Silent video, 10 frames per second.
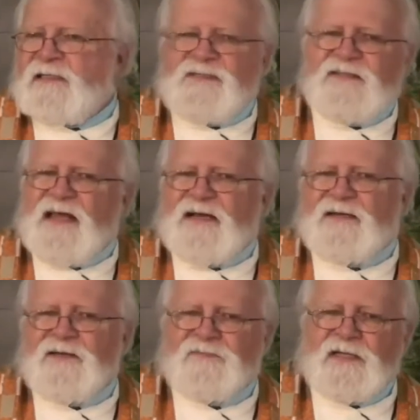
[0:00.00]
Isn't that a
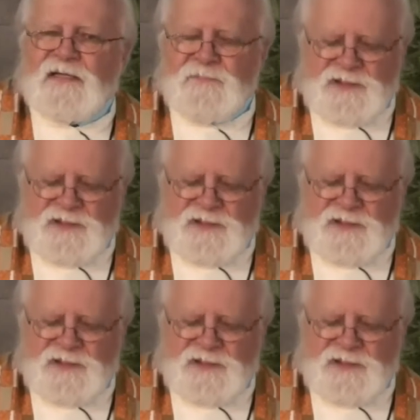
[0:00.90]
lovely